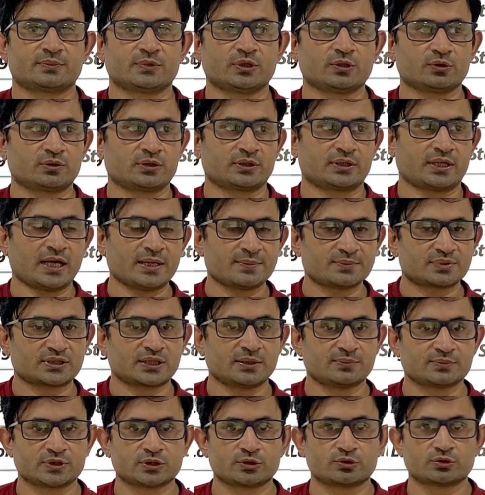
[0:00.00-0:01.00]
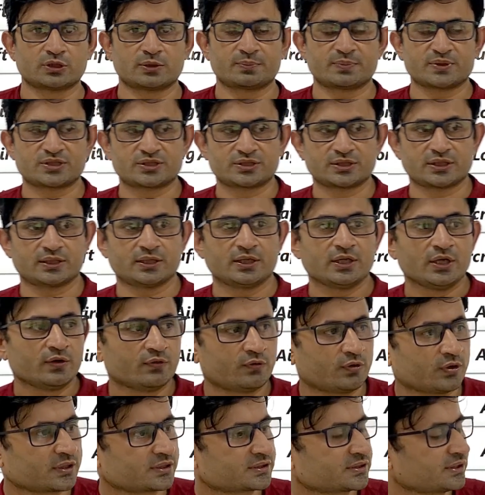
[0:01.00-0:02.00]
The times comes into the picture.
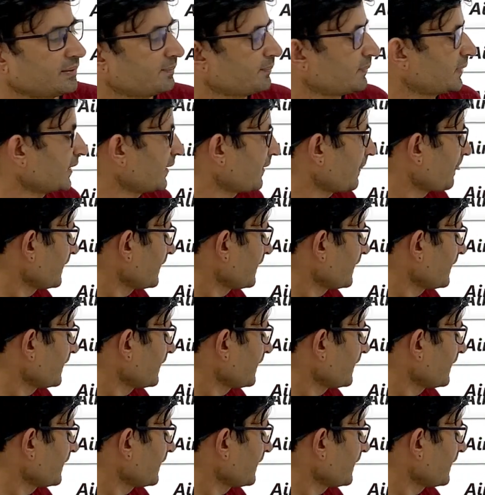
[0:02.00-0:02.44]
For example,